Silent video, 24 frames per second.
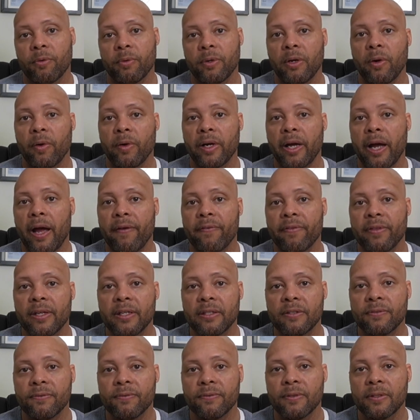We already had
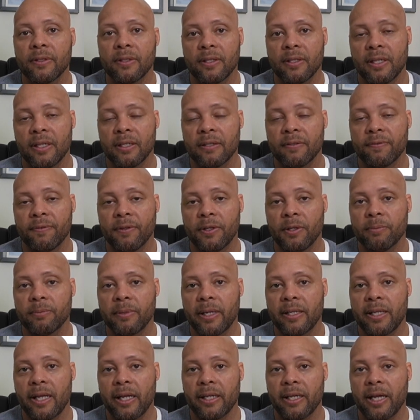this film
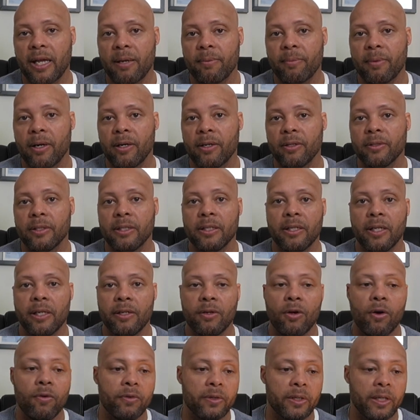that came out, and
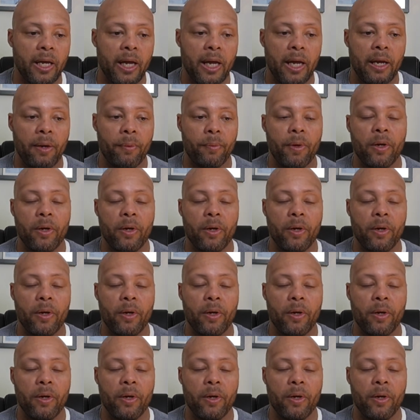Novo, Caine.